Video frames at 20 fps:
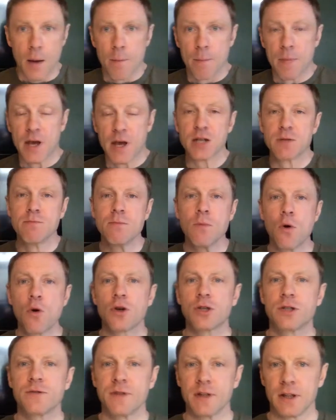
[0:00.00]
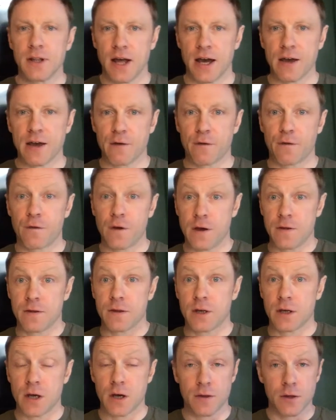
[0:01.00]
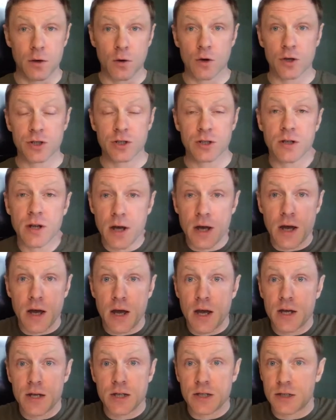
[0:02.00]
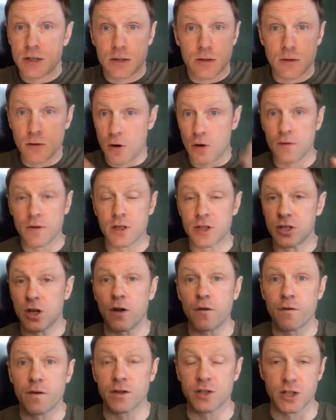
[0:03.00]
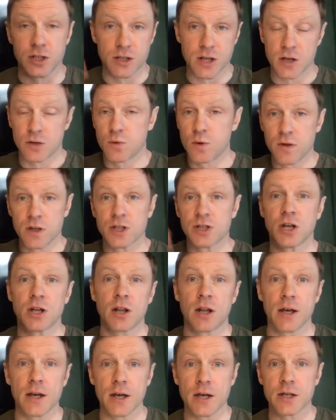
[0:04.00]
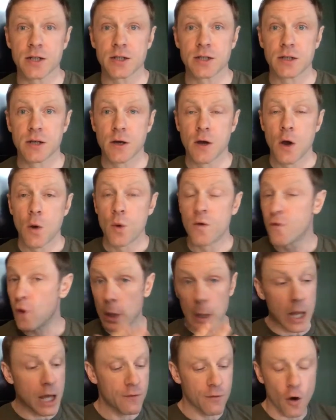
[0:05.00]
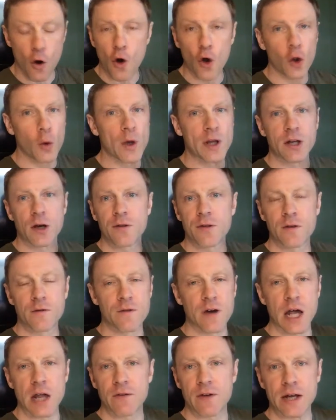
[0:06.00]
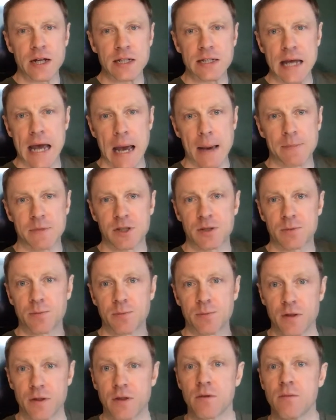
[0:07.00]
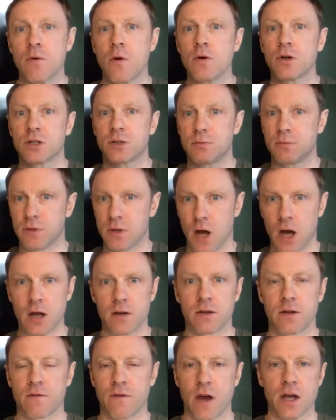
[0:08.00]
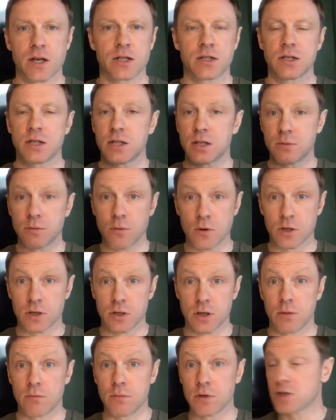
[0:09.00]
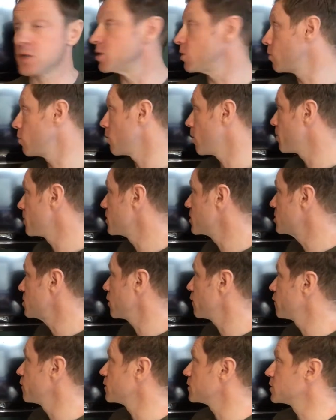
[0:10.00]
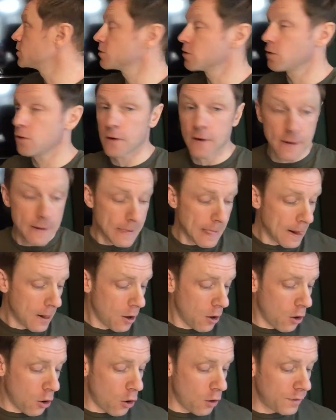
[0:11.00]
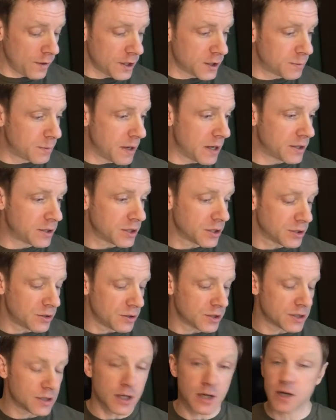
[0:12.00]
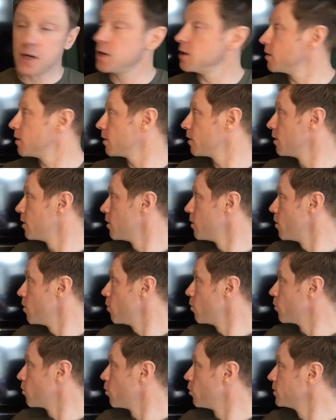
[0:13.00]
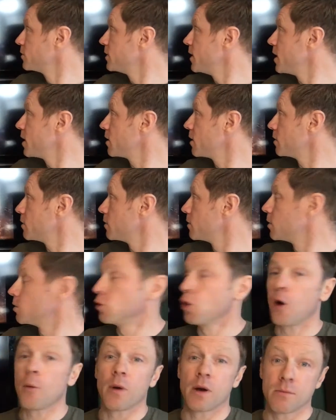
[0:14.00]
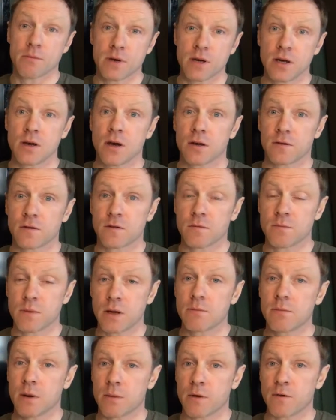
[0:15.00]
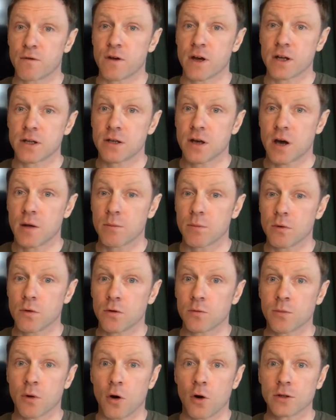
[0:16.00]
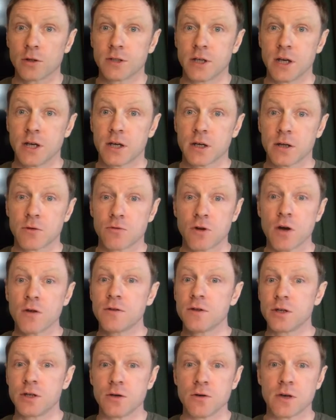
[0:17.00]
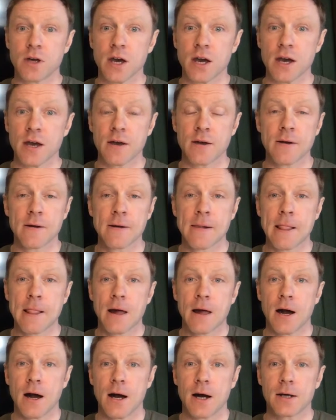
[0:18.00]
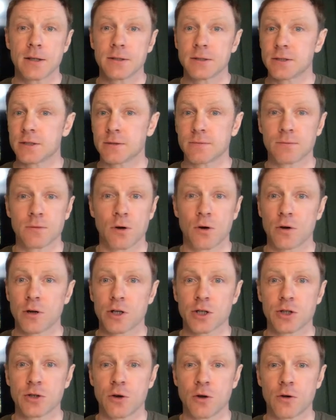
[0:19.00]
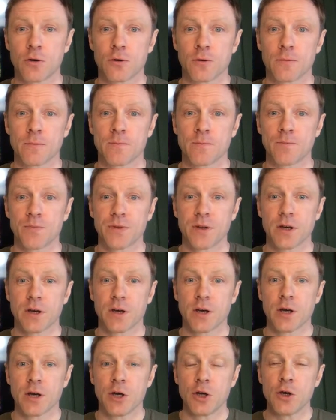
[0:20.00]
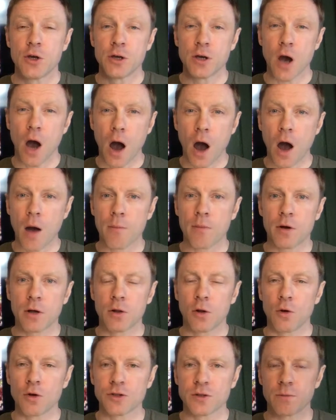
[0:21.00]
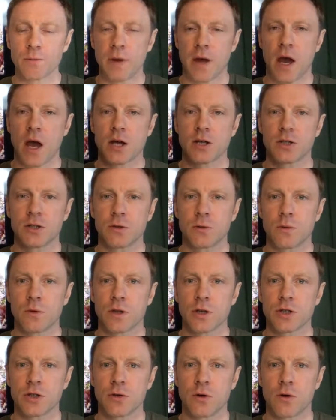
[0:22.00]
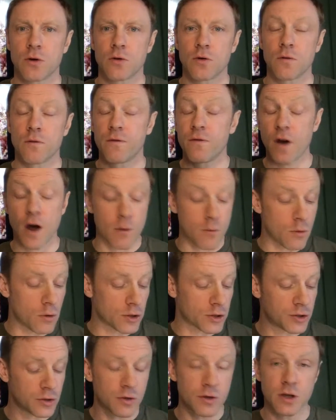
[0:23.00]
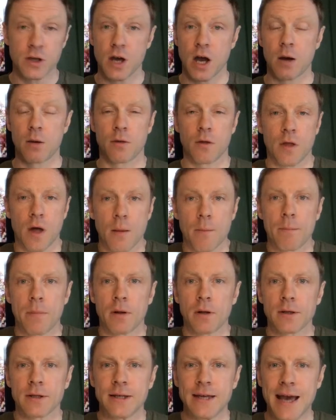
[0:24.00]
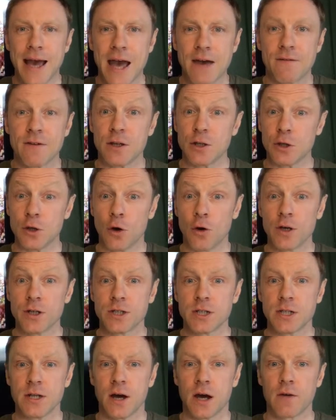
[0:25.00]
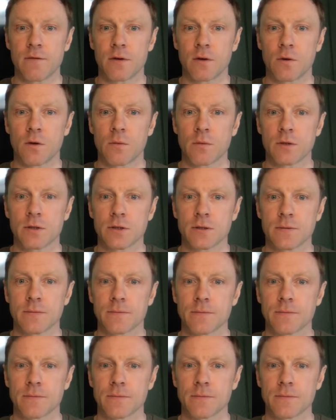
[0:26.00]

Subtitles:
Because most of the life in the ocean is on the surface. It's where the sunlight is. We've got life all the way down to very, very depths, but the most diversity and the most numbers is all up on the surface. So all these pictures you see here were all taken, not by me, I have to admit, by my friend Dan Bolt, but all taken around the UK and on a snorkel. You can get up close and personal with a snorkel, far more so you can with that bulky, heavy, noisy dive equipment.